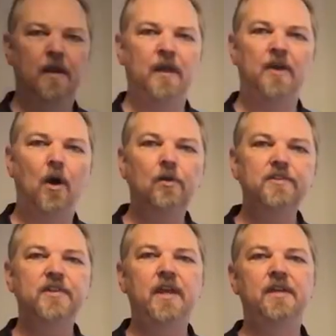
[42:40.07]
Now, the
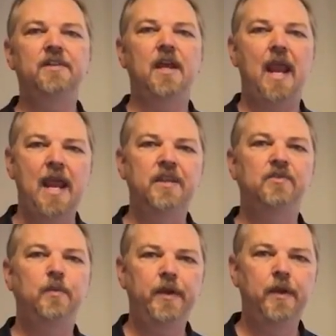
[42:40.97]
alternator,
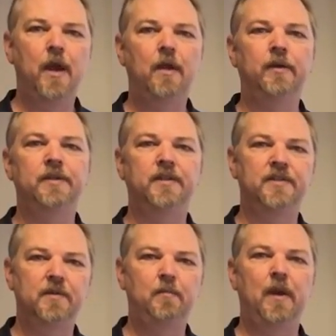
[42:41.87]
as we know it,
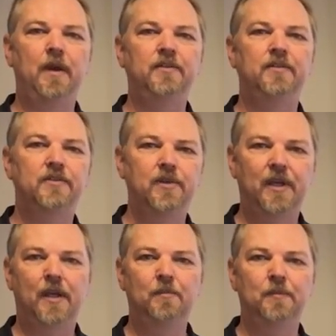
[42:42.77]
is about to
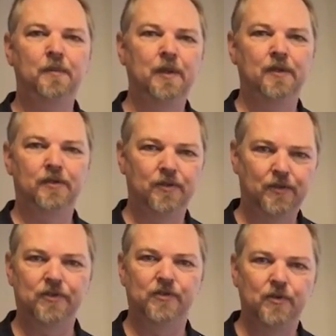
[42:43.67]
come
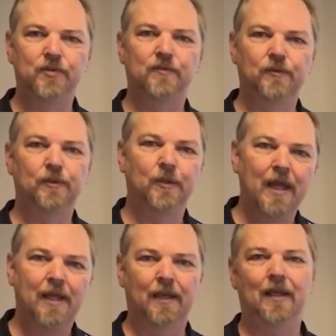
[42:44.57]
to its useful
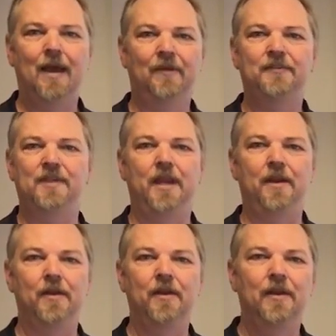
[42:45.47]
life's
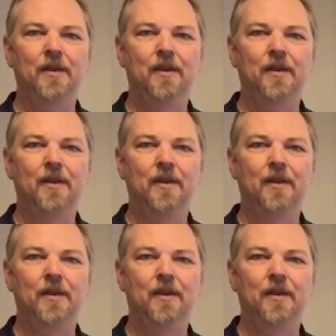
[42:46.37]
end.